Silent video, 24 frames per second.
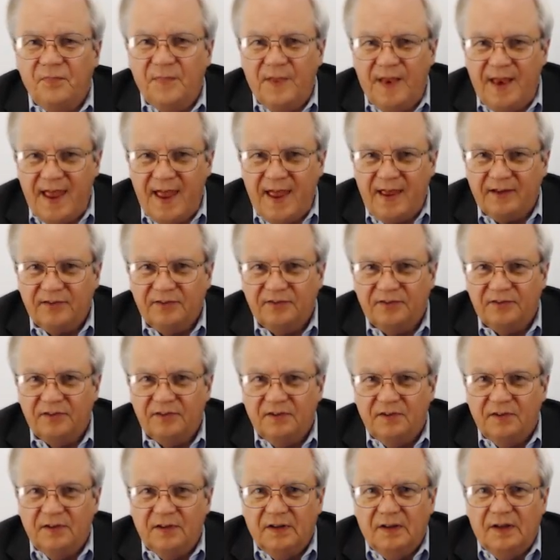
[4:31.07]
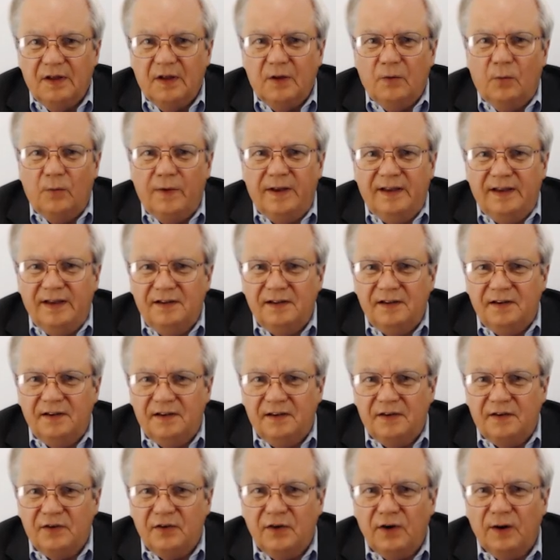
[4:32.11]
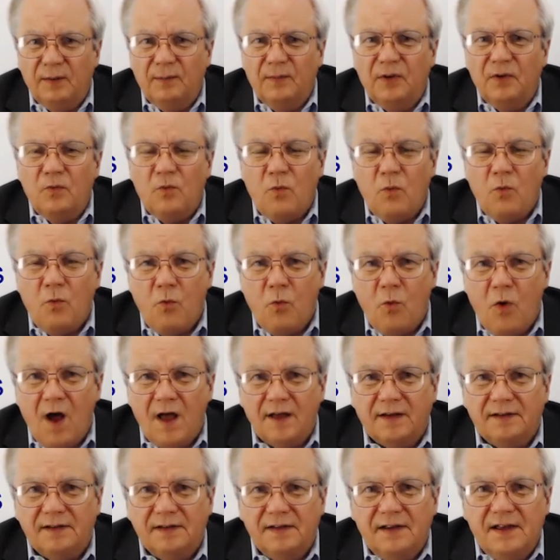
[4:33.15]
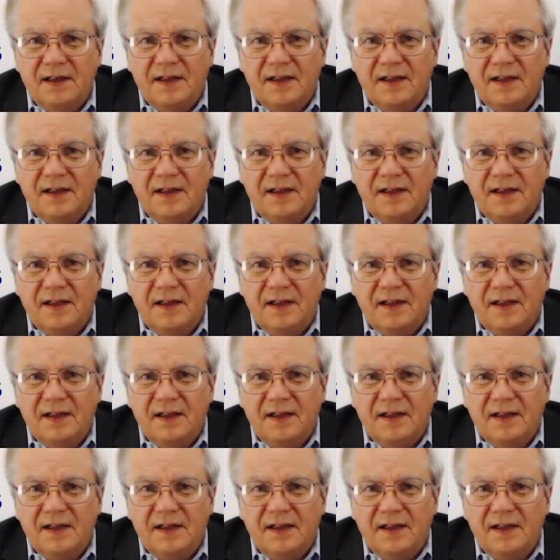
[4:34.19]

Next, we need to determine what